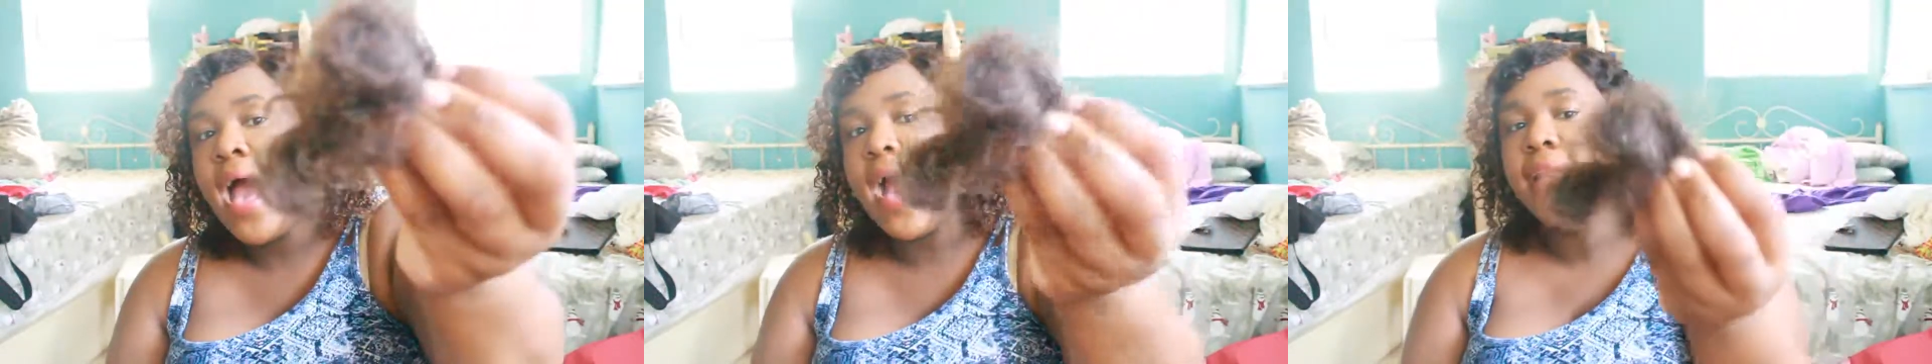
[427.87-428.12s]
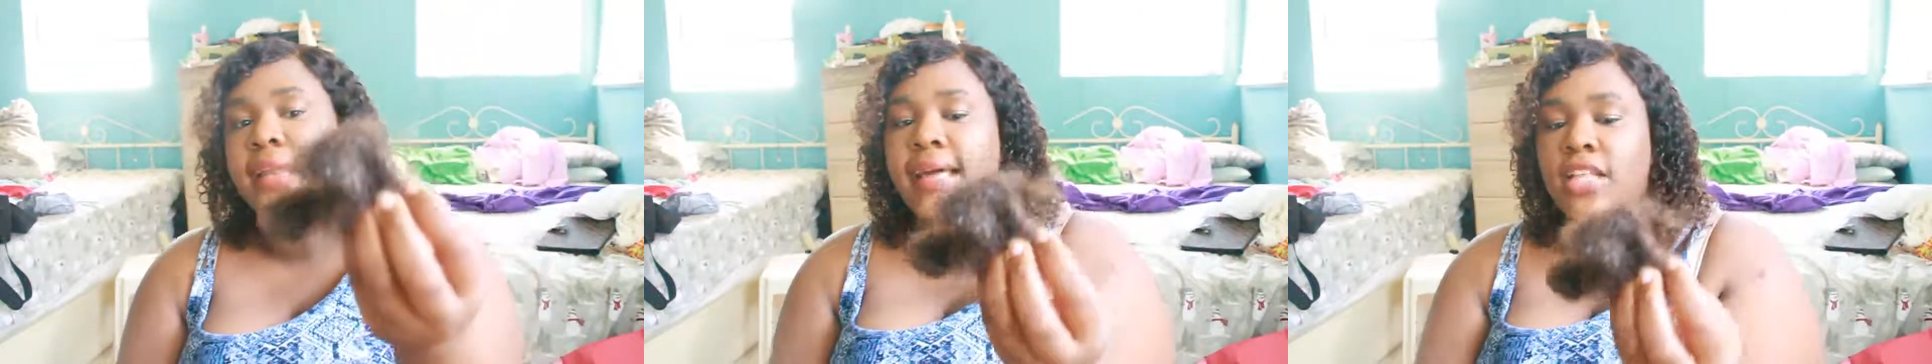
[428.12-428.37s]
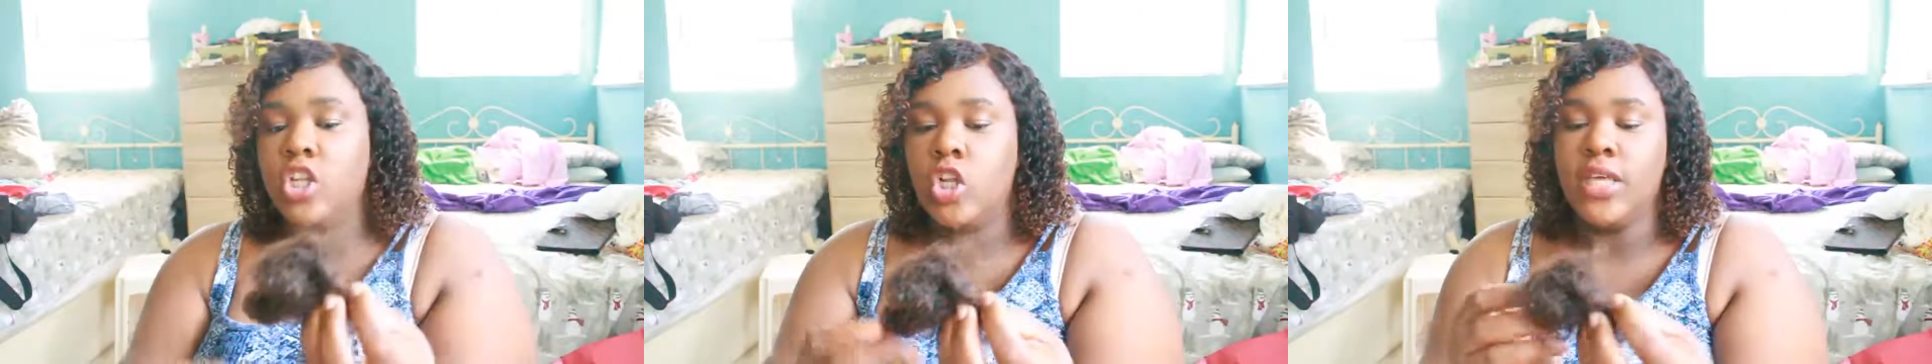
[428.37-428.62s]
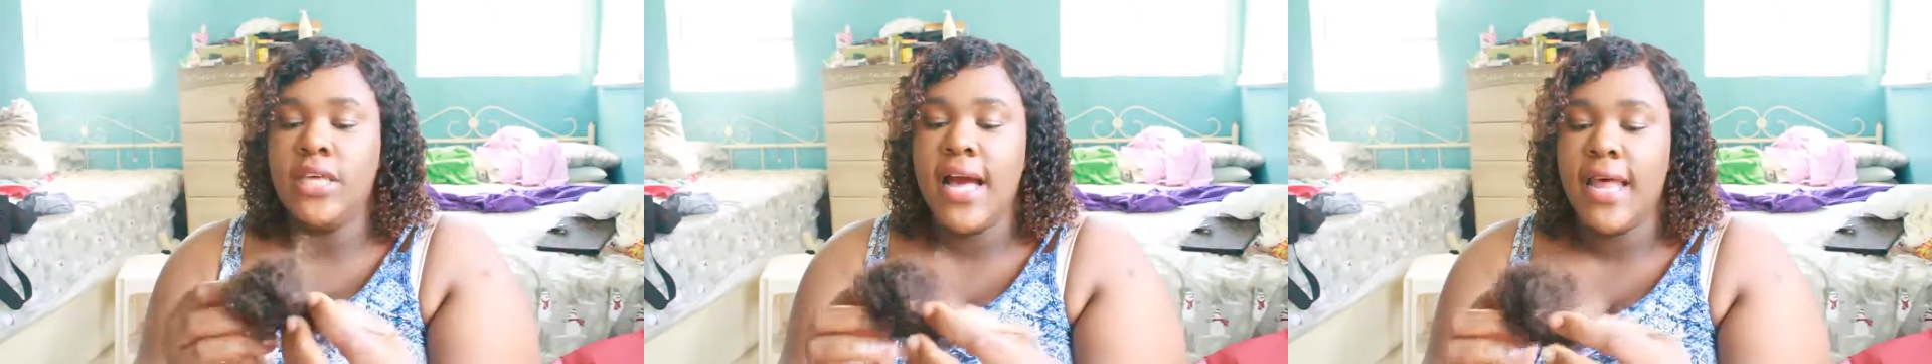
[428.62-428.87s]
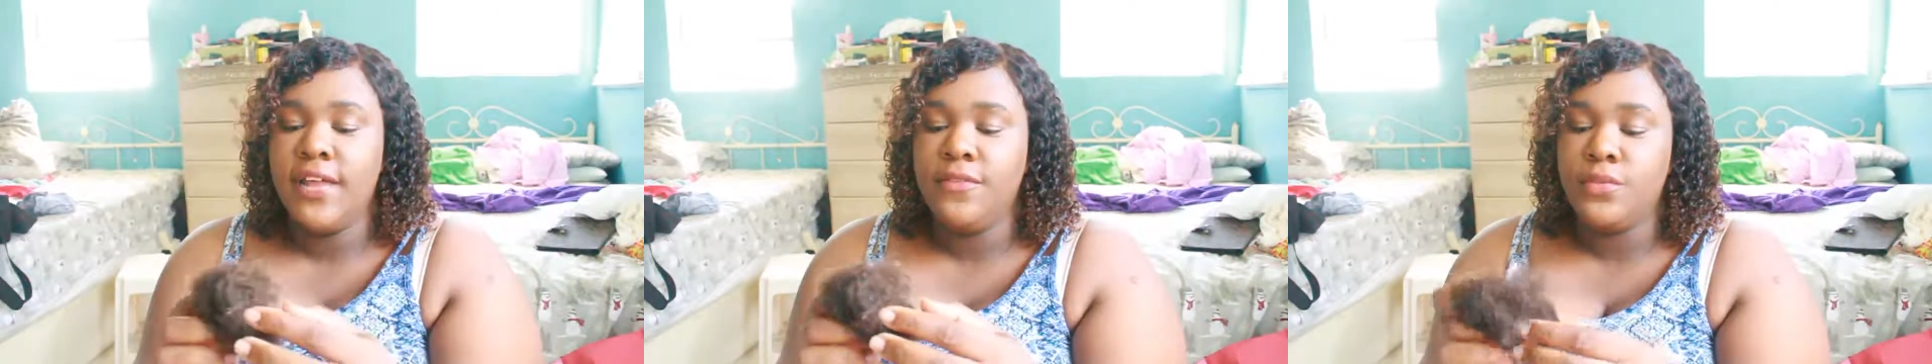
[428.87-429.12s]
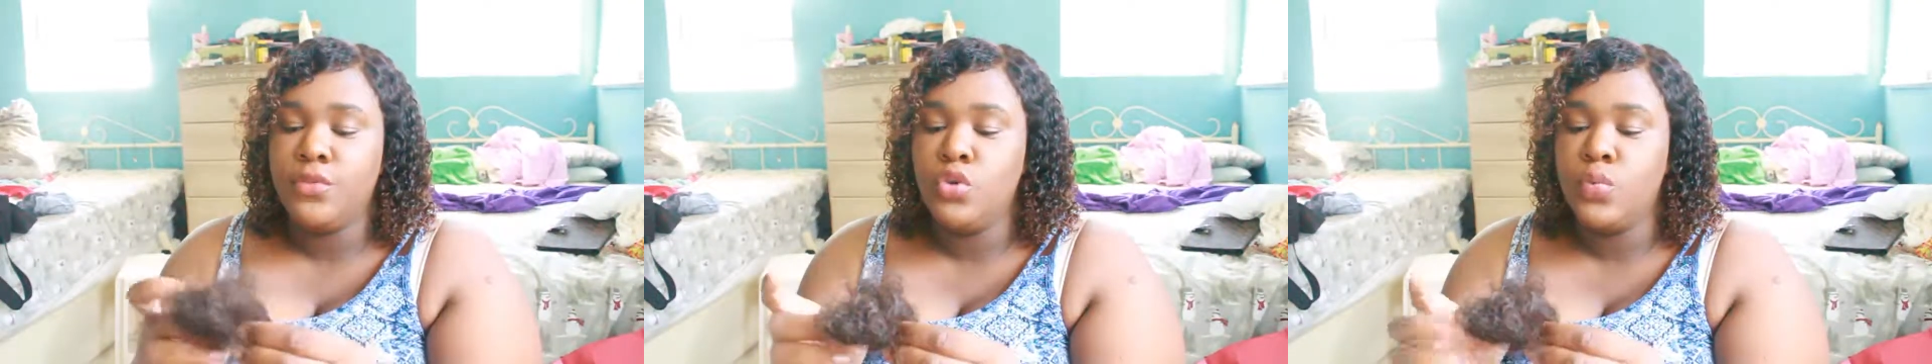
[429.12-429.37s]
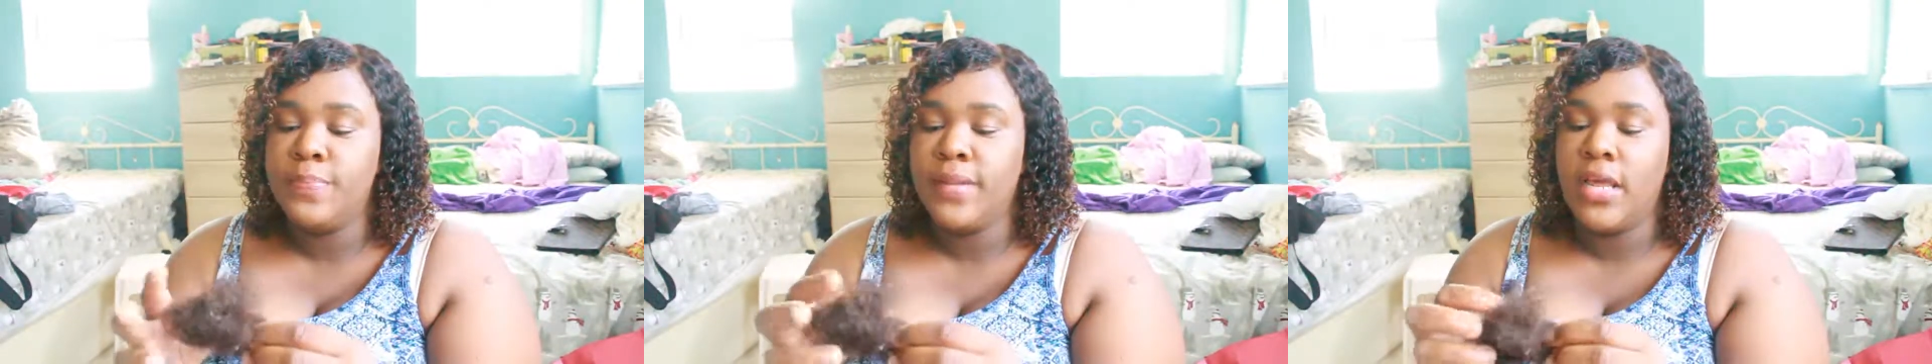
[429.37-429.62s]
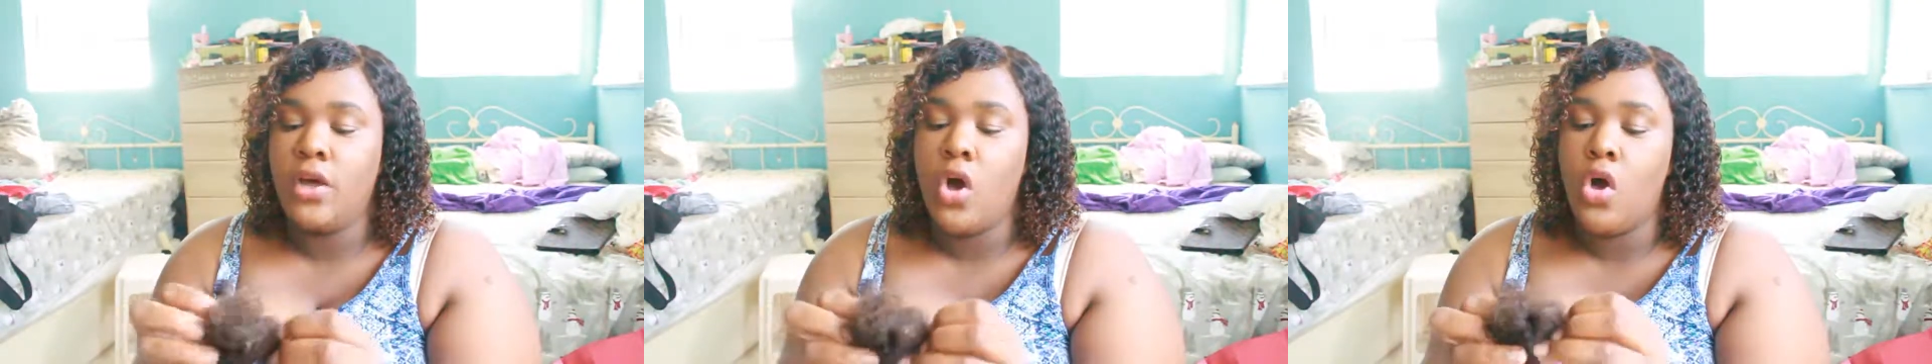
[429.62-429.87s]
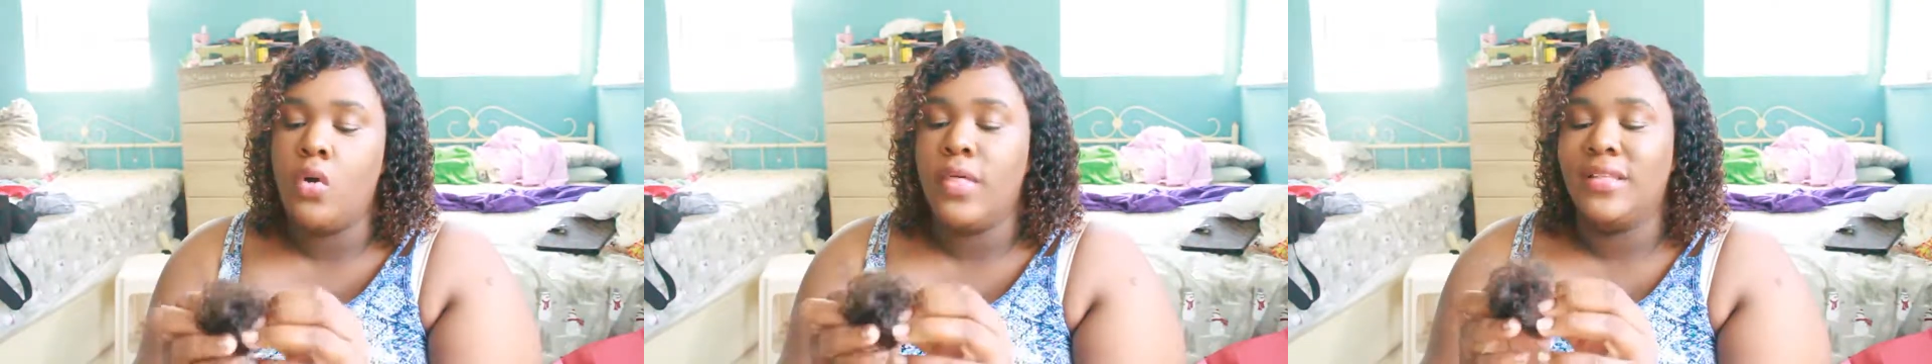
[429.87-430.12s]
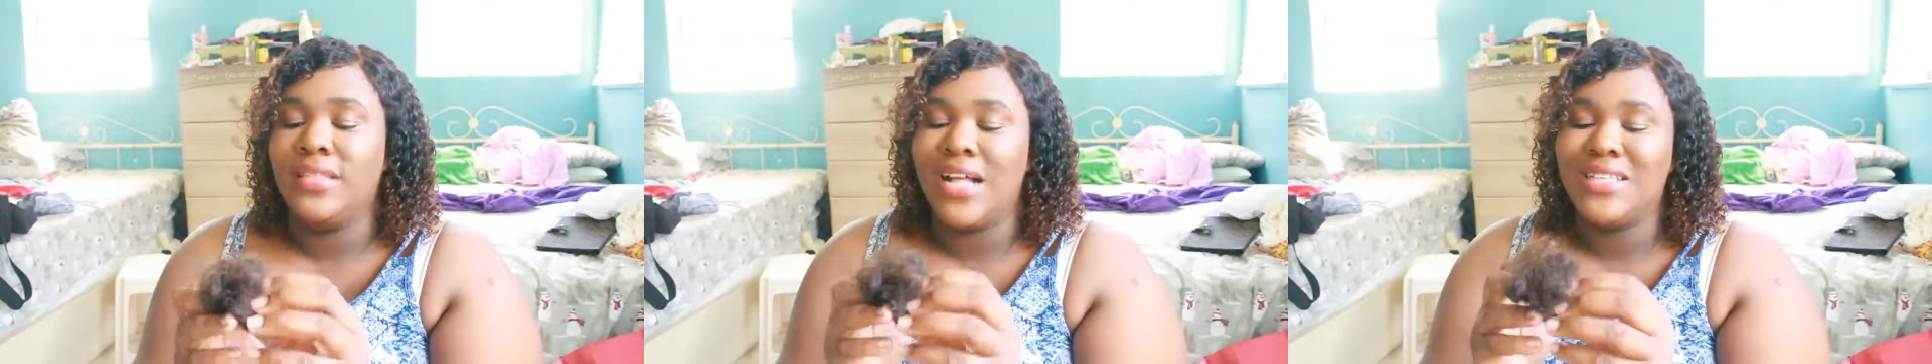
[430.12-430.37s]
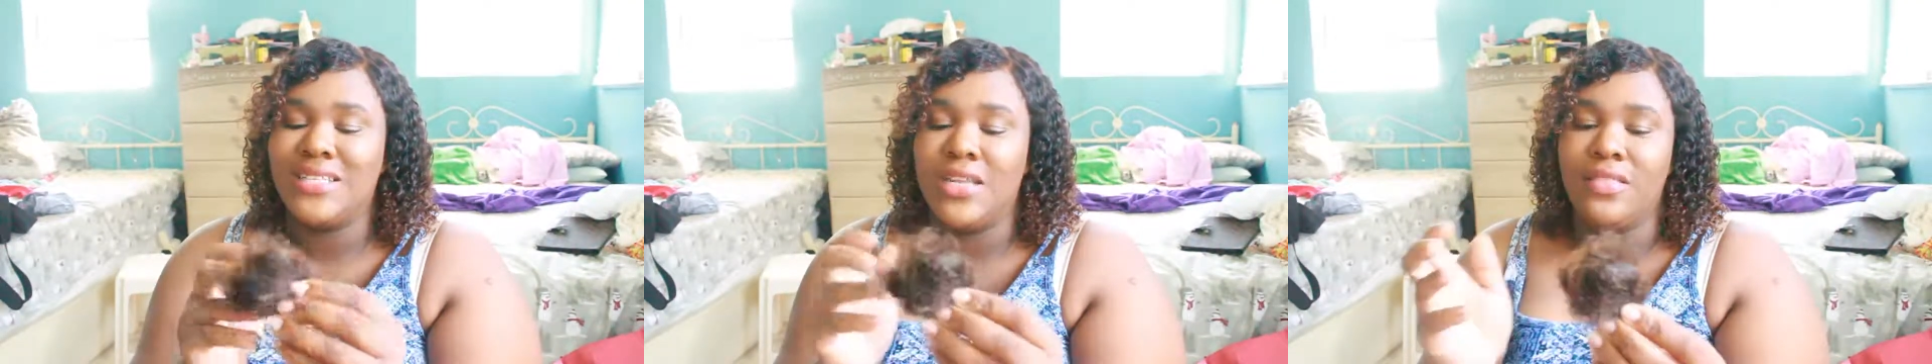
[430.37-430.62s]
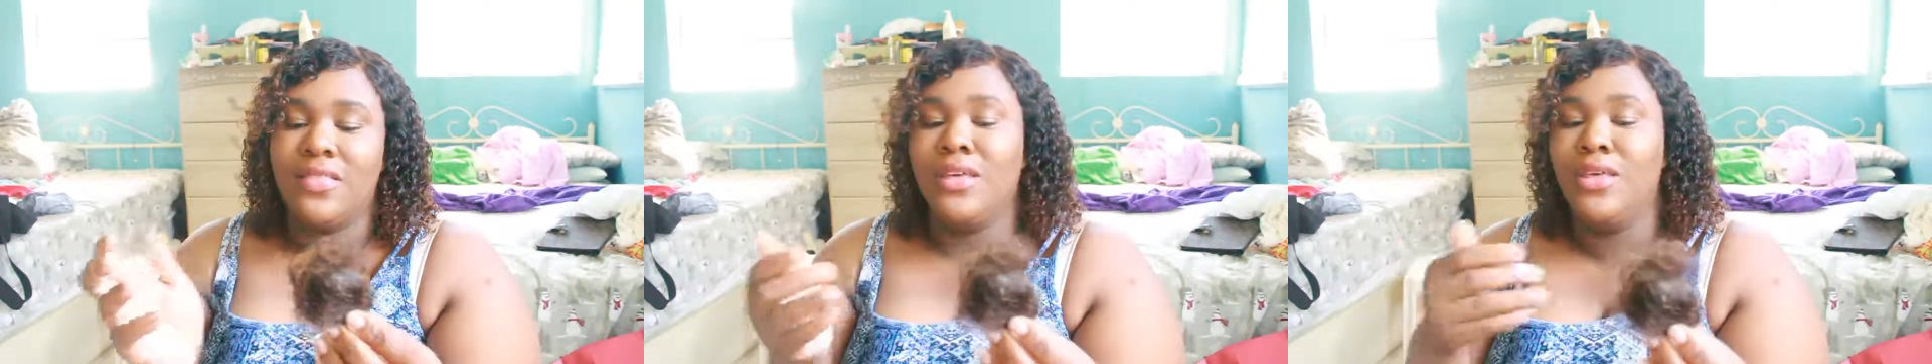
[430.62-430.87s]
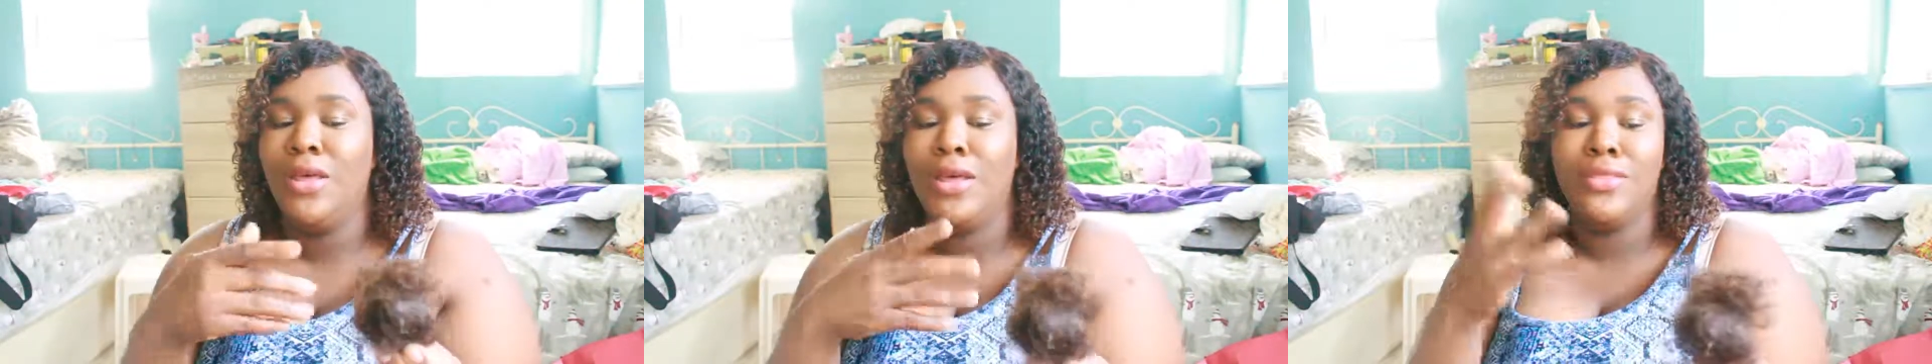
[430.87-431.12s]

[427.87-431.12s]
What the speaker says: And like, looking at it, you would be like, oh, like, that's nothing.